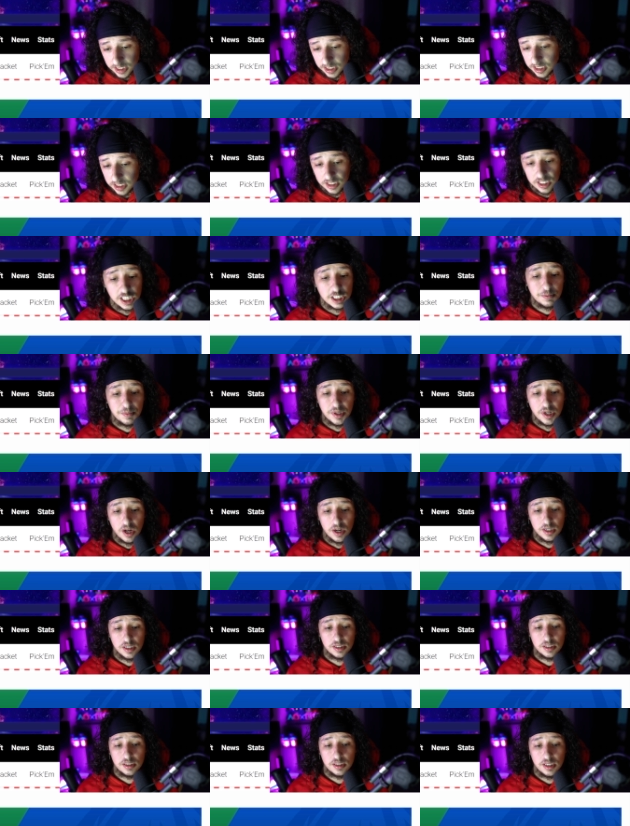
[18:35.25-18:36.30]
Because let's be
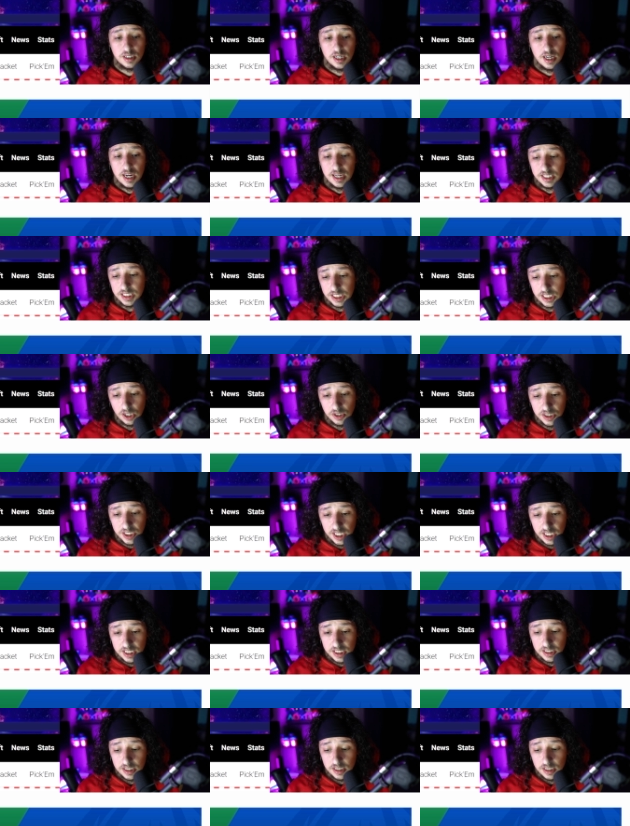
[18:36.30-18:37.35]
honest,
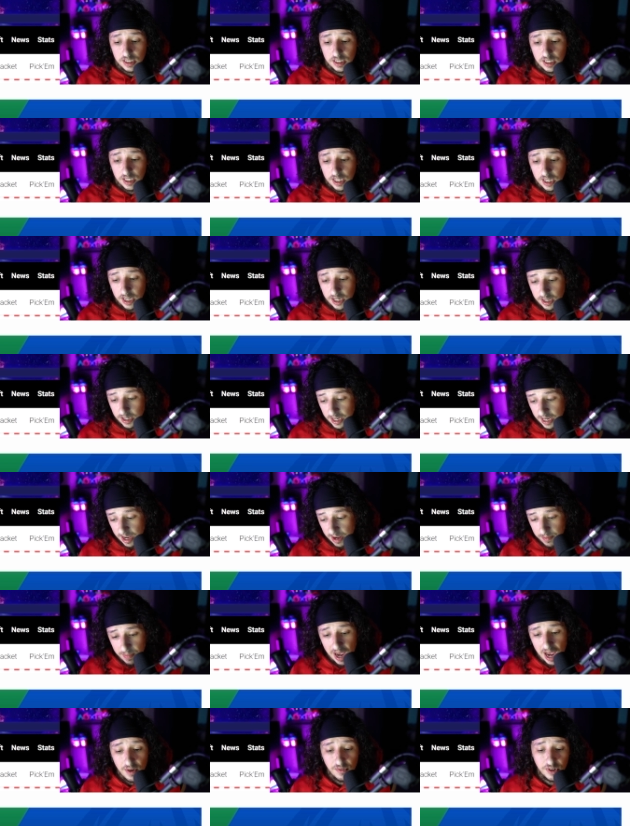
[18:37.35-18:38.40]
Celtics and
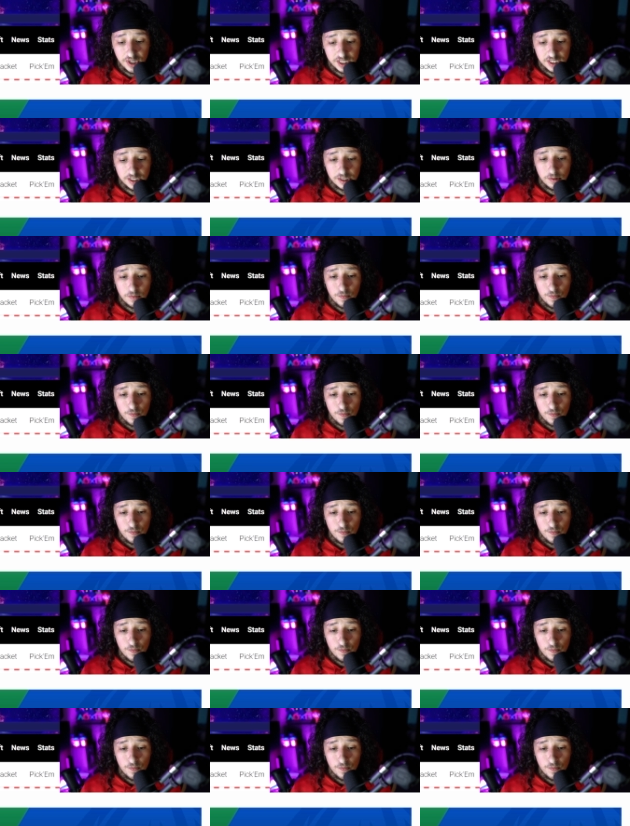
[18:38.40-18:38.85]
Mavericks,